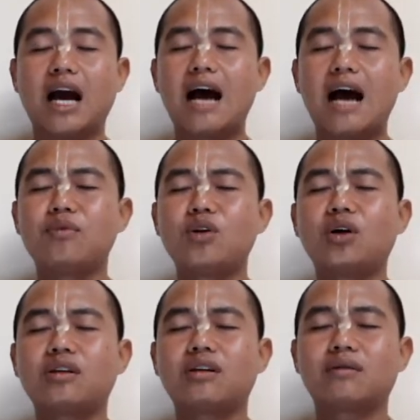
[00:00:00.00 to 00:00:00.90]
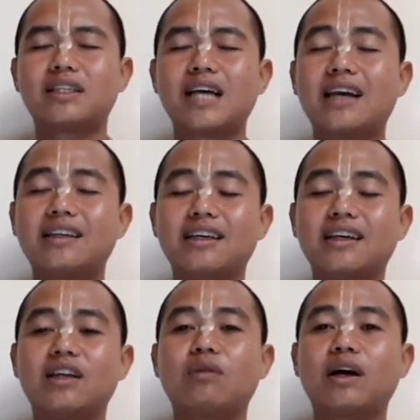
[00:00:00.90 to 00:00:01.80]
I'm not residing
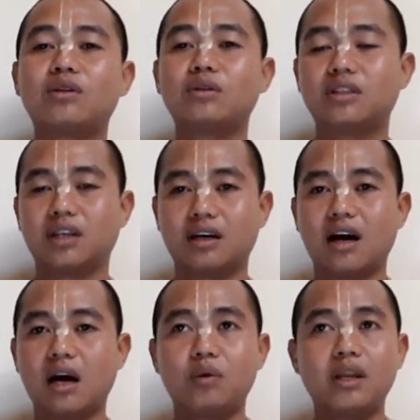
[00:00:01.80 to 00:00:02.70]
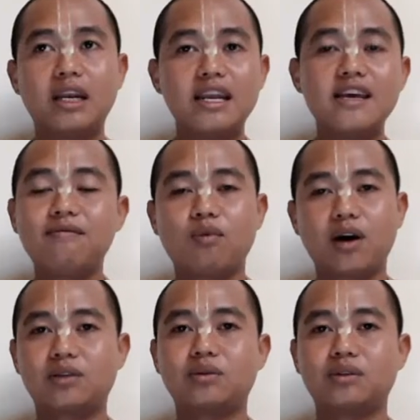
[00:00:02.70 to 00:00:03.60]
in Vaikunta. I will leave
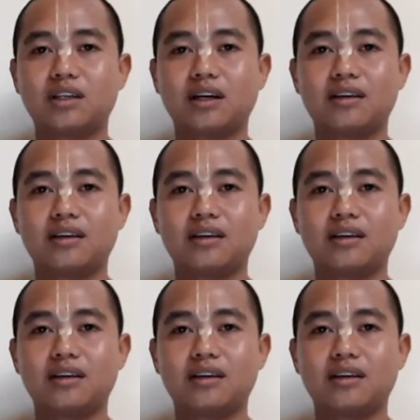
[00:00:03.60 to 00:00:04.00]
Vaikunta.